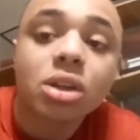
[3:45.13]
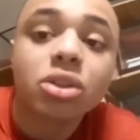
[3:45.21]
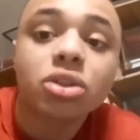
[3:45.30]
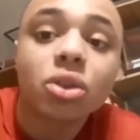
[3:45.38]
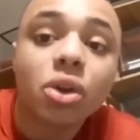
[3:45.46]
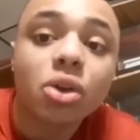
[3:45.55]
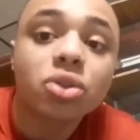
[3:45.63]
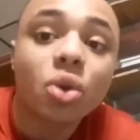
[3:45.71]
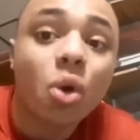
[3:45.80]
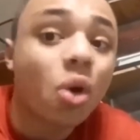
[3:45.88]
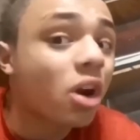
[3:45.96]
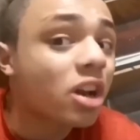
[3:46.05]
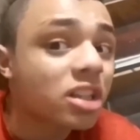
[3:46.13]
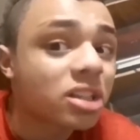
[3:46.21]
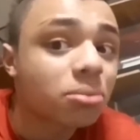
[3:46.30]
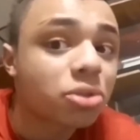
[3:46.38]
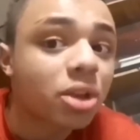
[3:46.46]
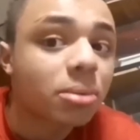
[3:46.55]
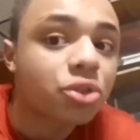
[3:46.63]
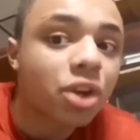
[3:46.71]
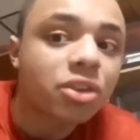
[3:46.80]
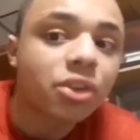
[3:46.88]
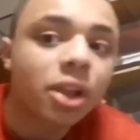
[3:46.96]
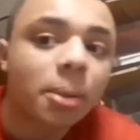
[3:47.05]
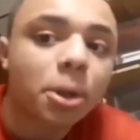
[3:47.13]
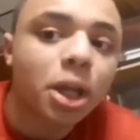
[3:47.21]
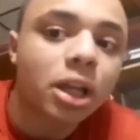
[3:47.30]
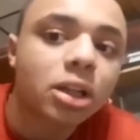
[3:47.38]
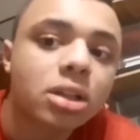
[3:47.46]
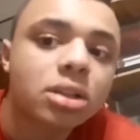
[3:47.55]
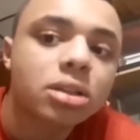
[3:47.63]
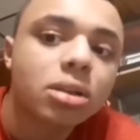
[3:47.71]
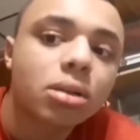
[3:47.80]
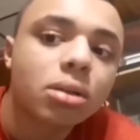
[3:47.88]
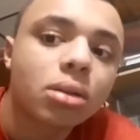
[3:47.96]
So those are some substrates for leopard geckos.